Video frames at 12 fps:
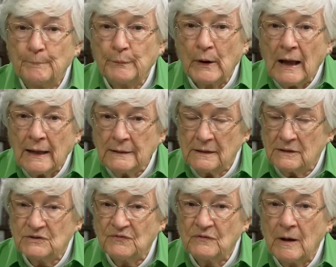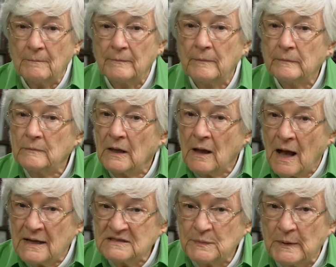broadened from
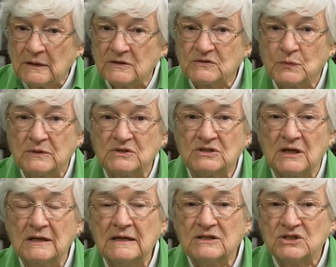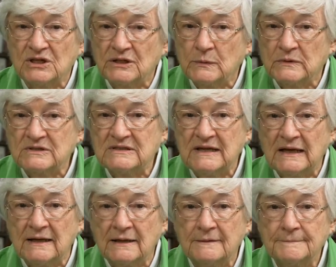hospitals, which initially were
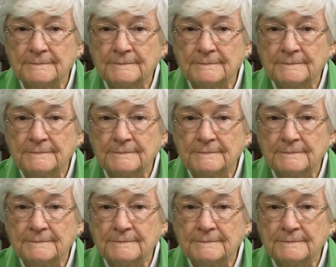stated.